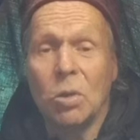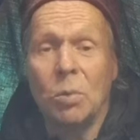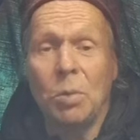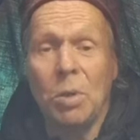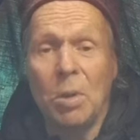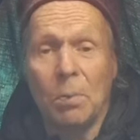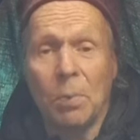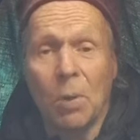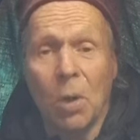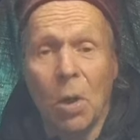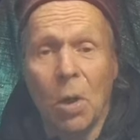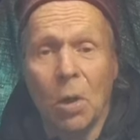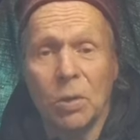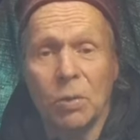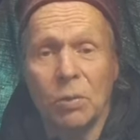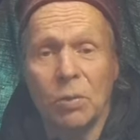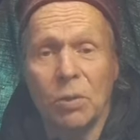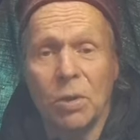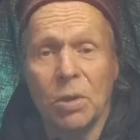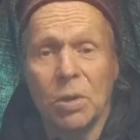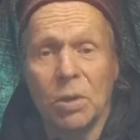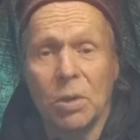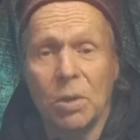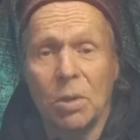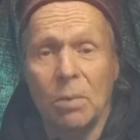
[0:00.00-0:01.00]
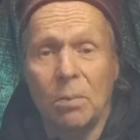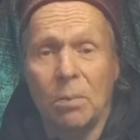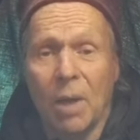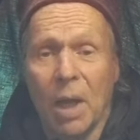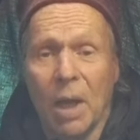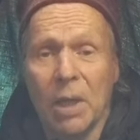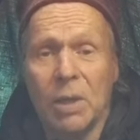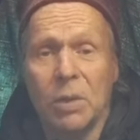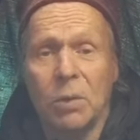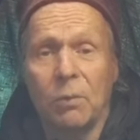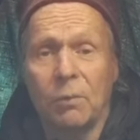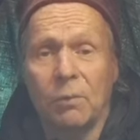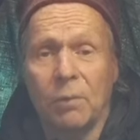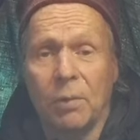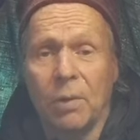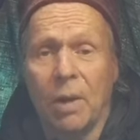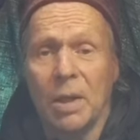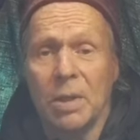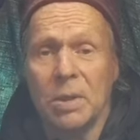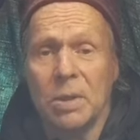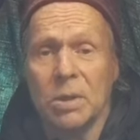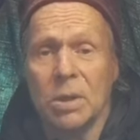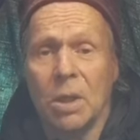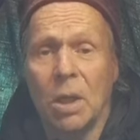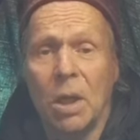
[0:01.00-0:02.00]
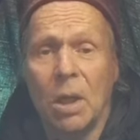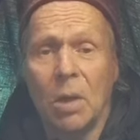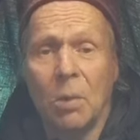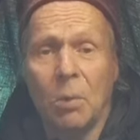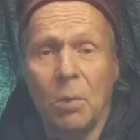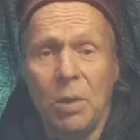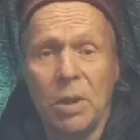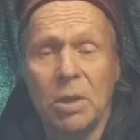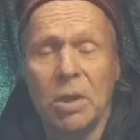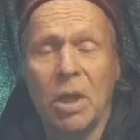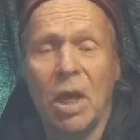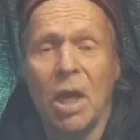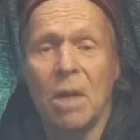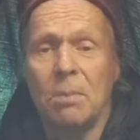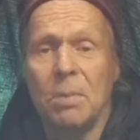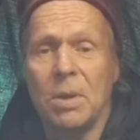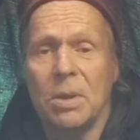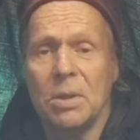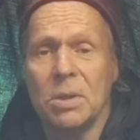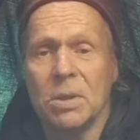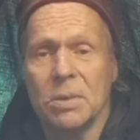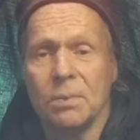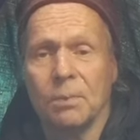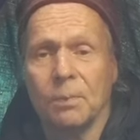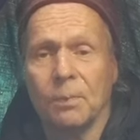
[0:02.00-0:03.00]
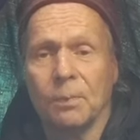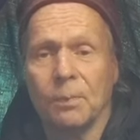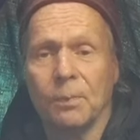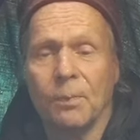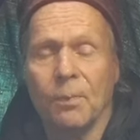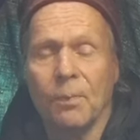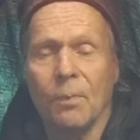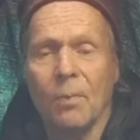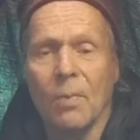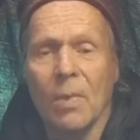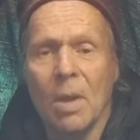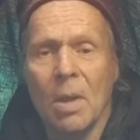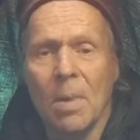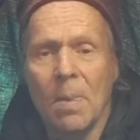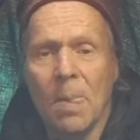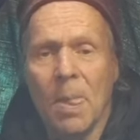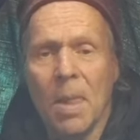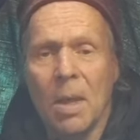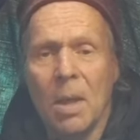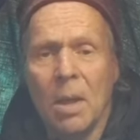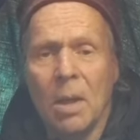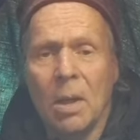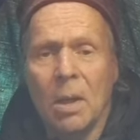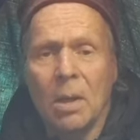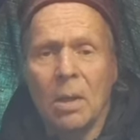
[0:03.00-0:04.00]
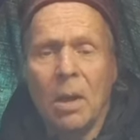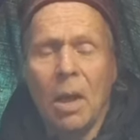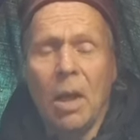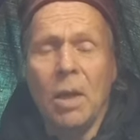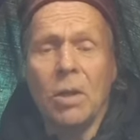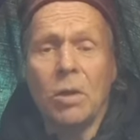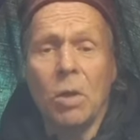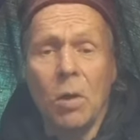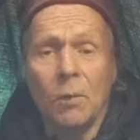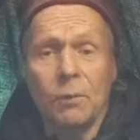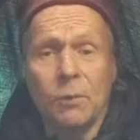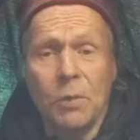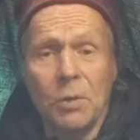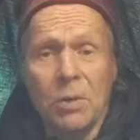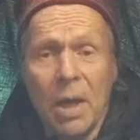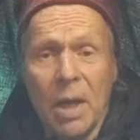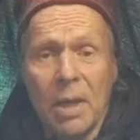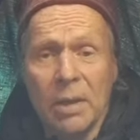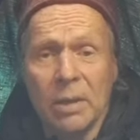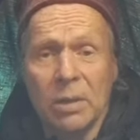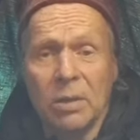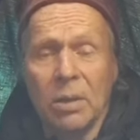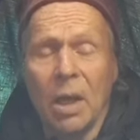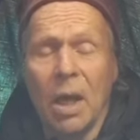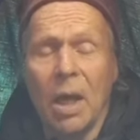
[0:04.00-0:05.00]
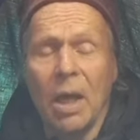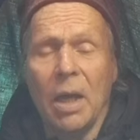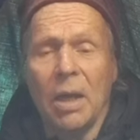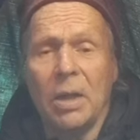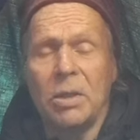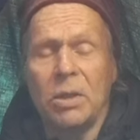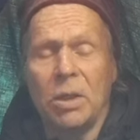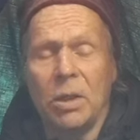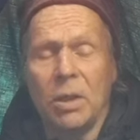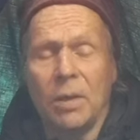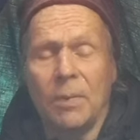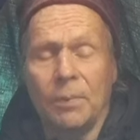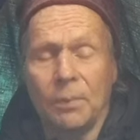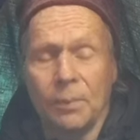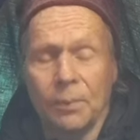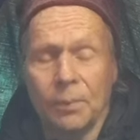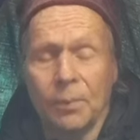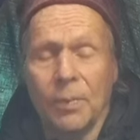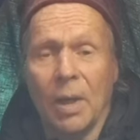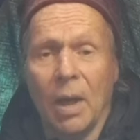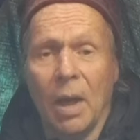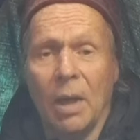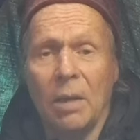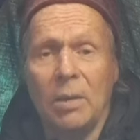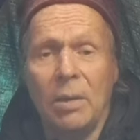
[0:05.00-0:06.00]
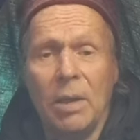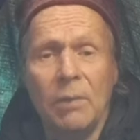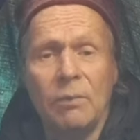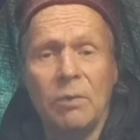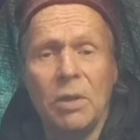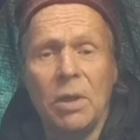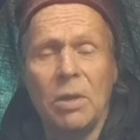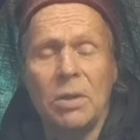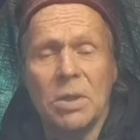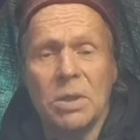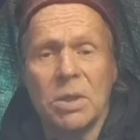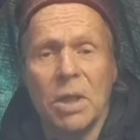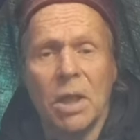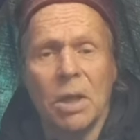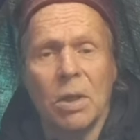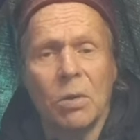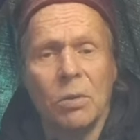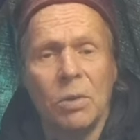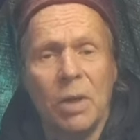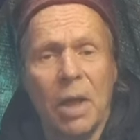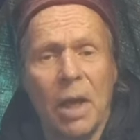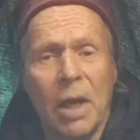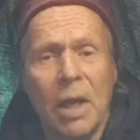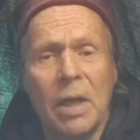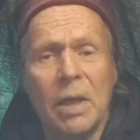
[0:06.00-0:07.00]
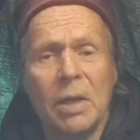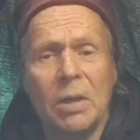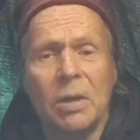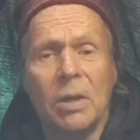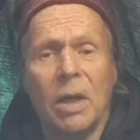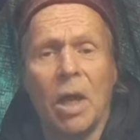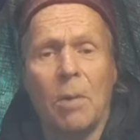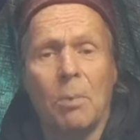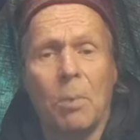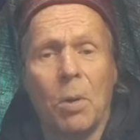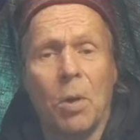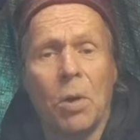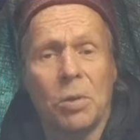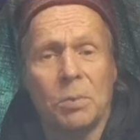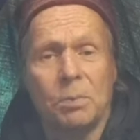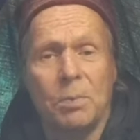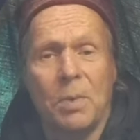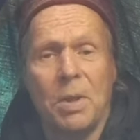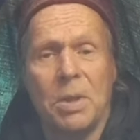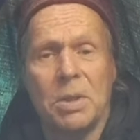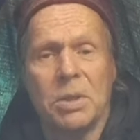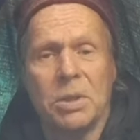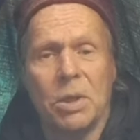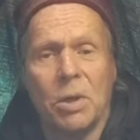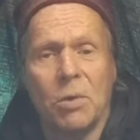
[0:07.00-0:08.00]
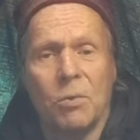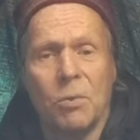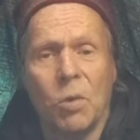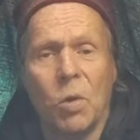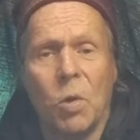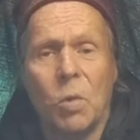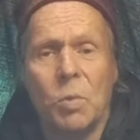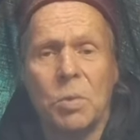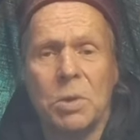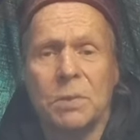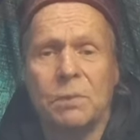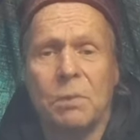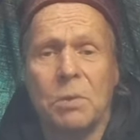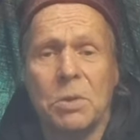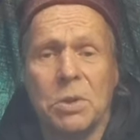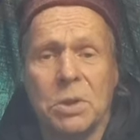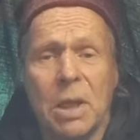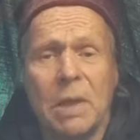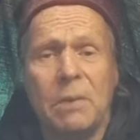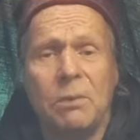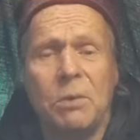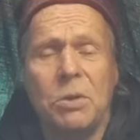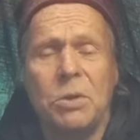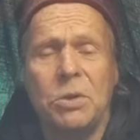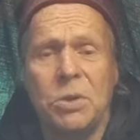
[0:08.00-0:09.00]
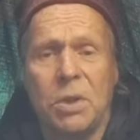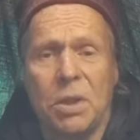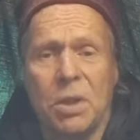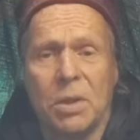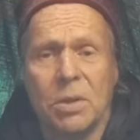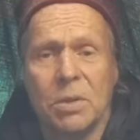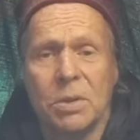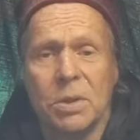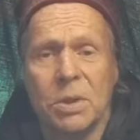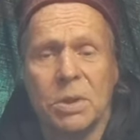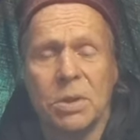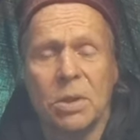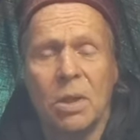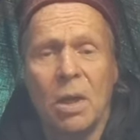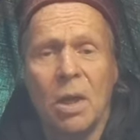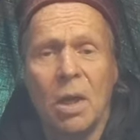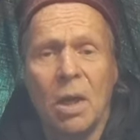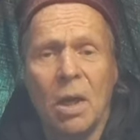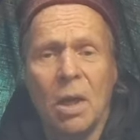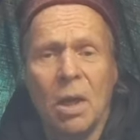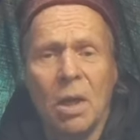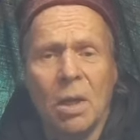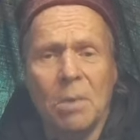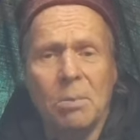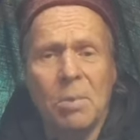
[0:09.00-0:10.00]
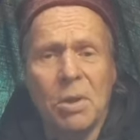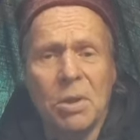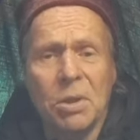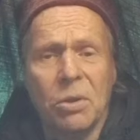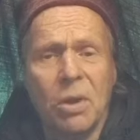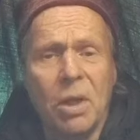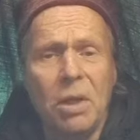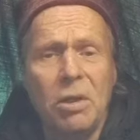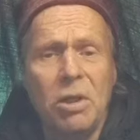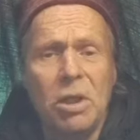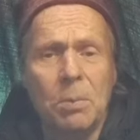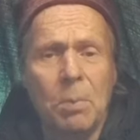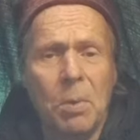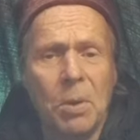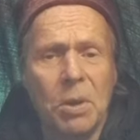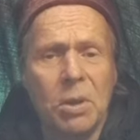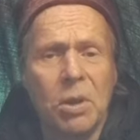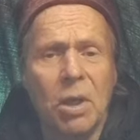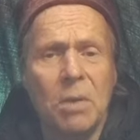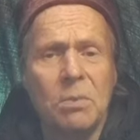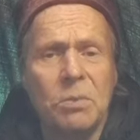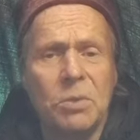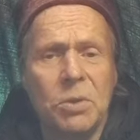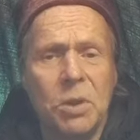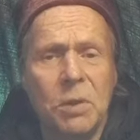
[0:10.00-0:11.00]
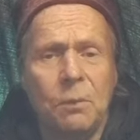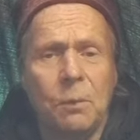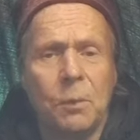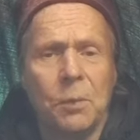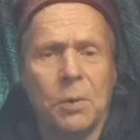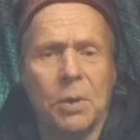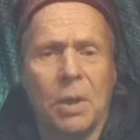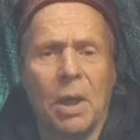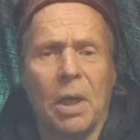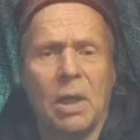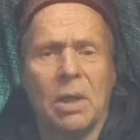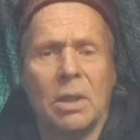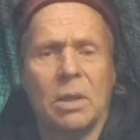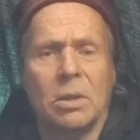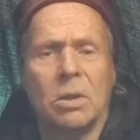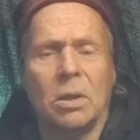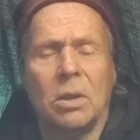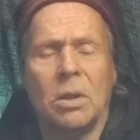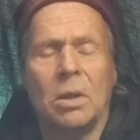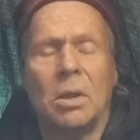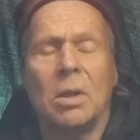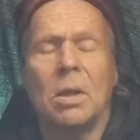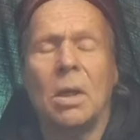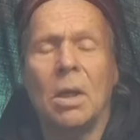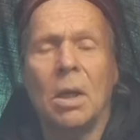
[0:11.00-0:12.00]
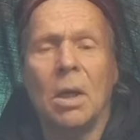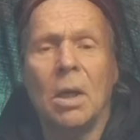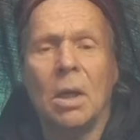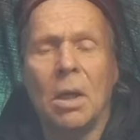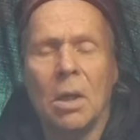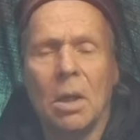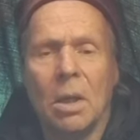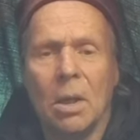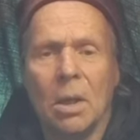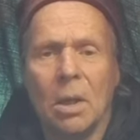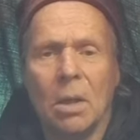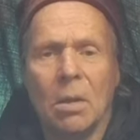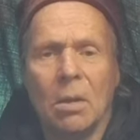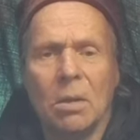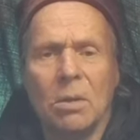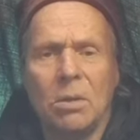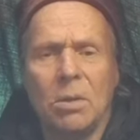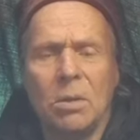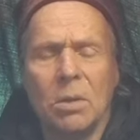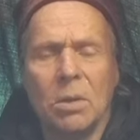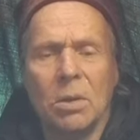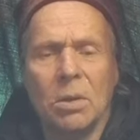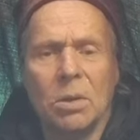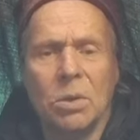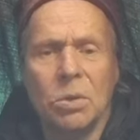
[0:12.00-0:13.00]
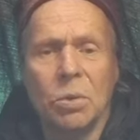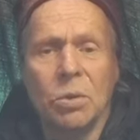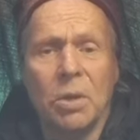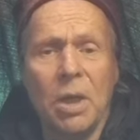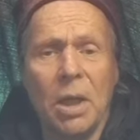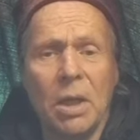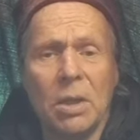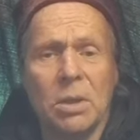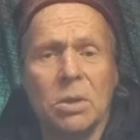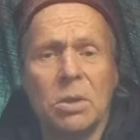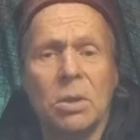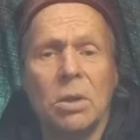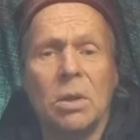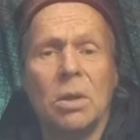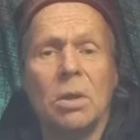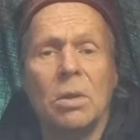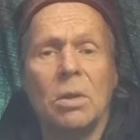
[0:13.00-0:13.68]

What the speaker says: to be a part of the bride of Christ when it happens. And after that, I lived in second-hand apartments and rooms for 7 years. But then it became difficult to get